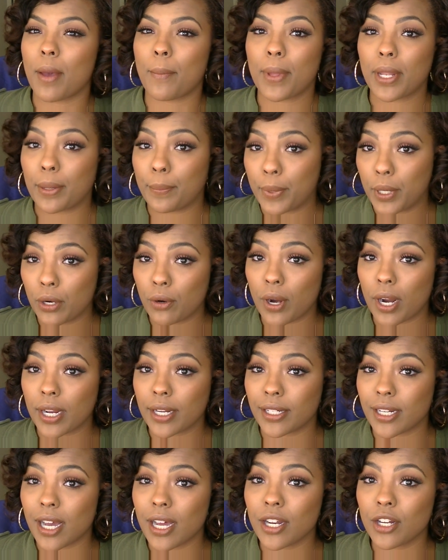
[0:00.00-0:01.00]
up at the butt crack
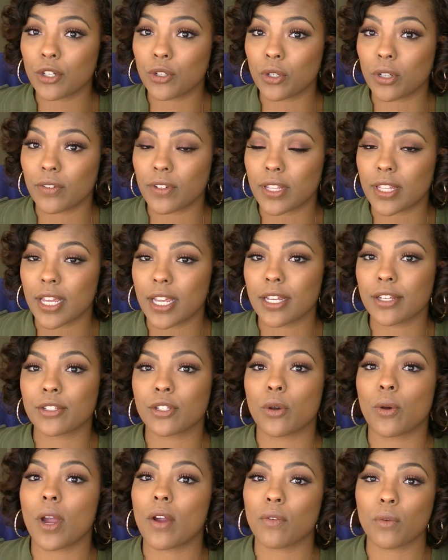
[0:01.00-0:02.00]
of dawn to do everything
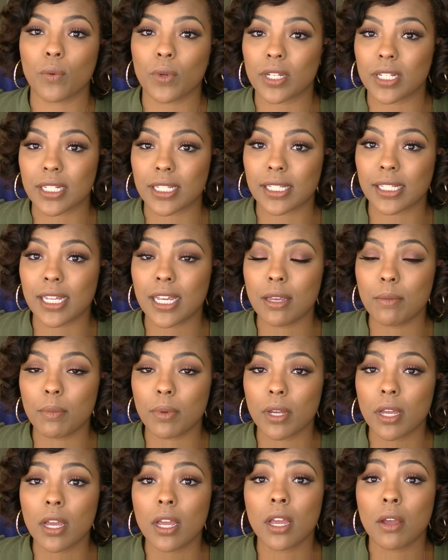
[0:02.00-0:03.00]
so everyone's asleep,
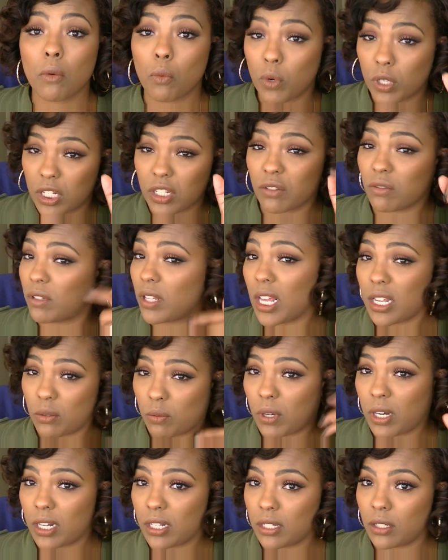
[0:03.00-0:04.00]
that's
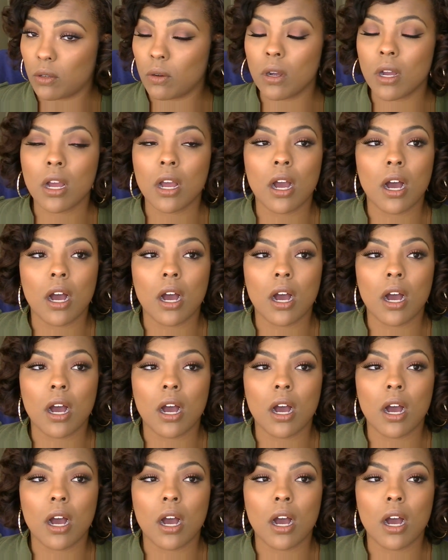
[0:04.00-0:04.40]
what I do.